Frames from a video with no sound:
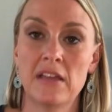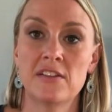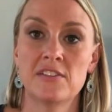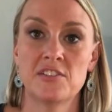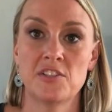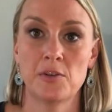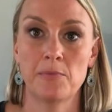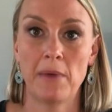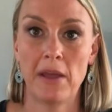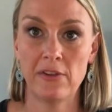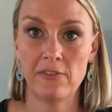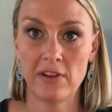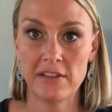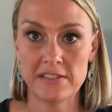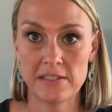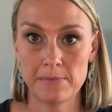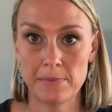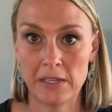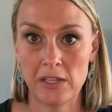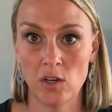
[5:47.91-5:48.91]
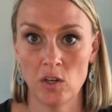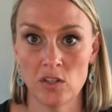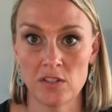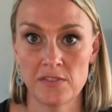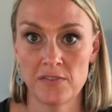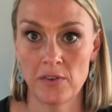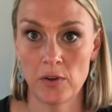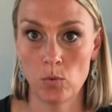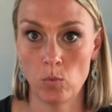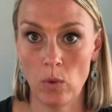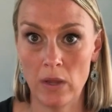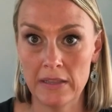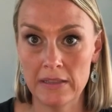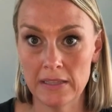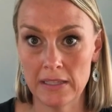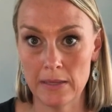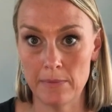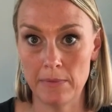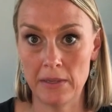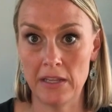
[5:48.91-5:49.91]
So my recipe calls for 1
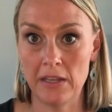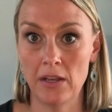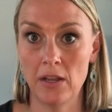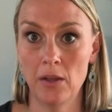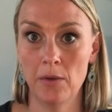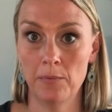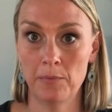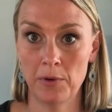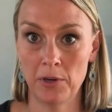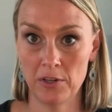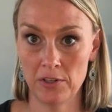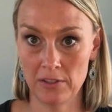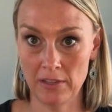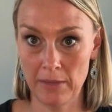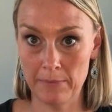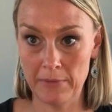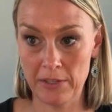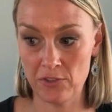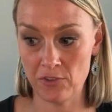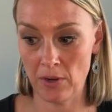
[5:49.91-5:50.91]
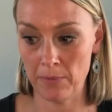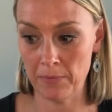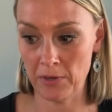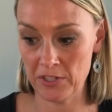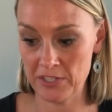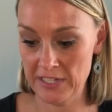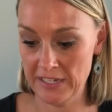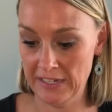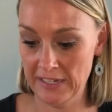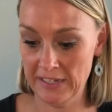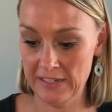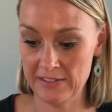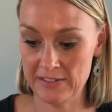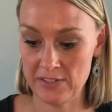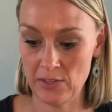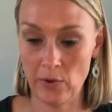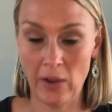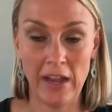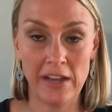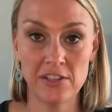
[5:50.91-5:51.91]
lemon per Lemondrop Martini.
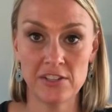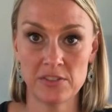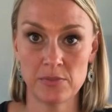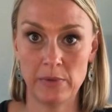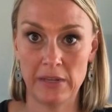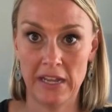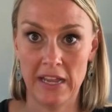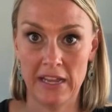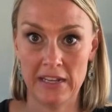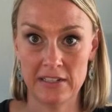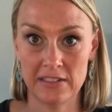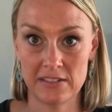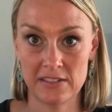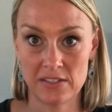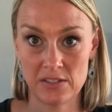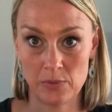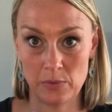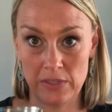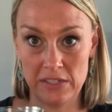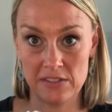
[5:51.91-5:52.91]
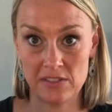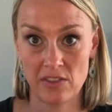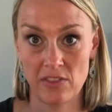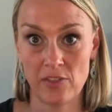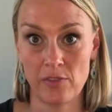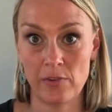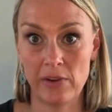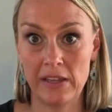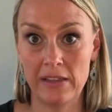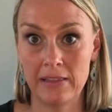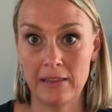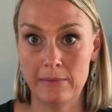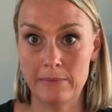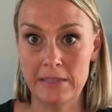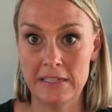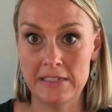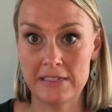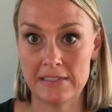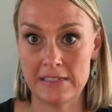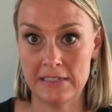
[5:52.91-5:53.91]
So I just went ahead and squeezed 3
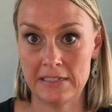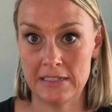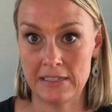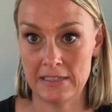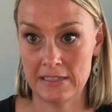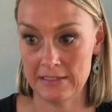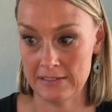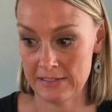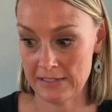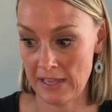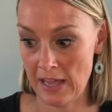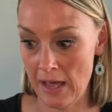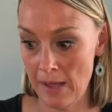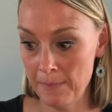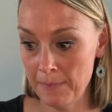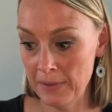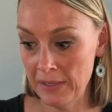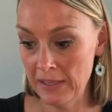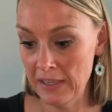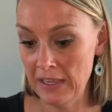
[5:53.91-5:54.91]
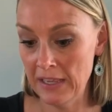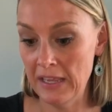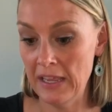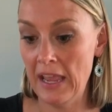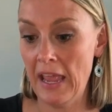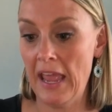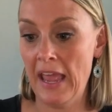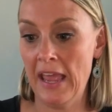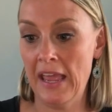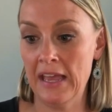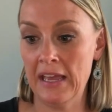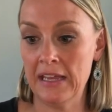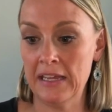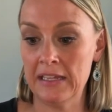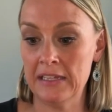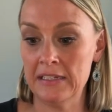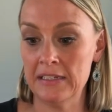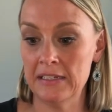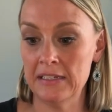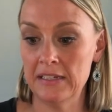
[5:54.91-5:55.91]
lemons into this cup,
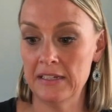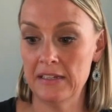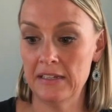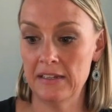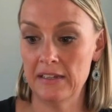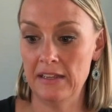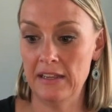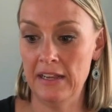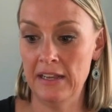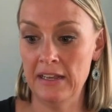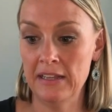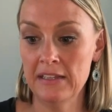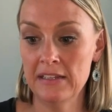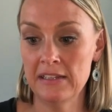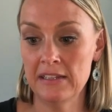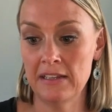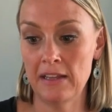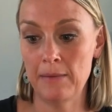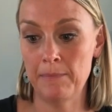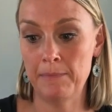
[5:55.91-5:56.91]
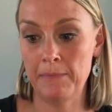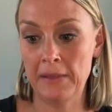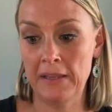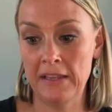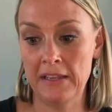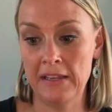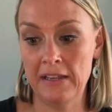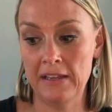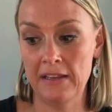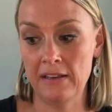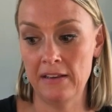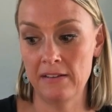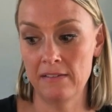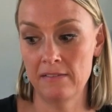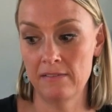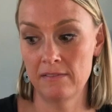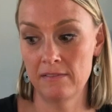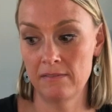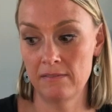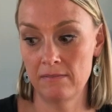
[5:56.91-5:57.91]
and it ended up being
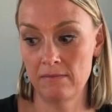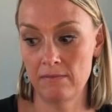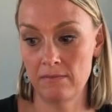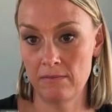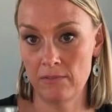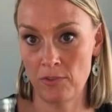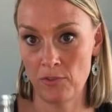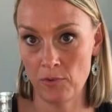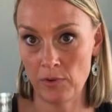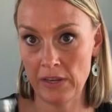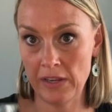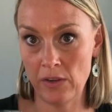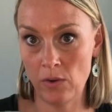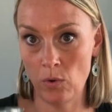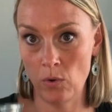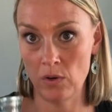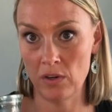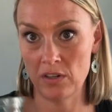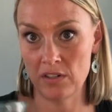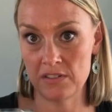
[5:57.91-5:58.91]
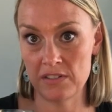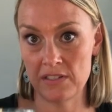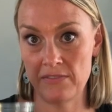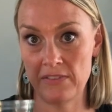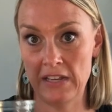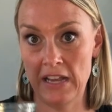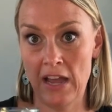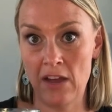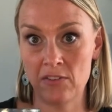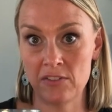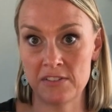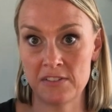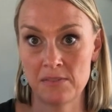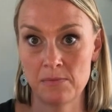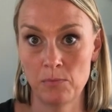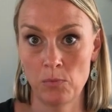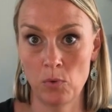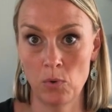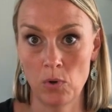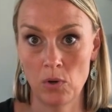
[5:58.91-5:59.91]
3/4 of an ounce
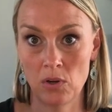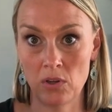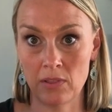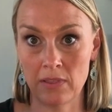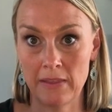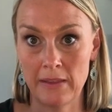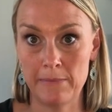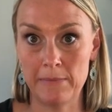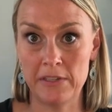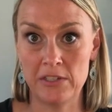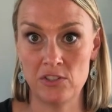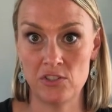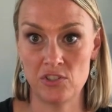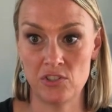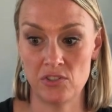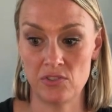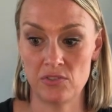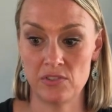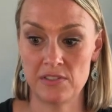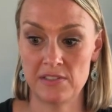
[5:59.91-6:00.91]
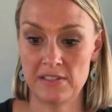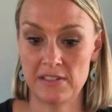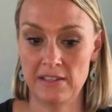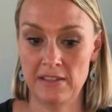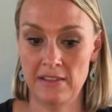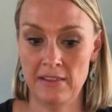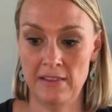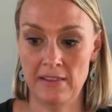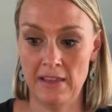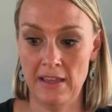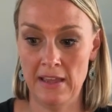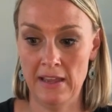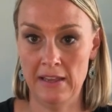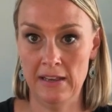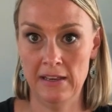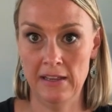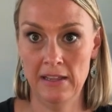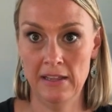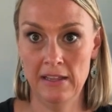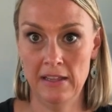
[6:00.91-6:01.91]
more lemon juice
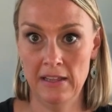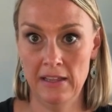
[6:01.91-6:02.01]
than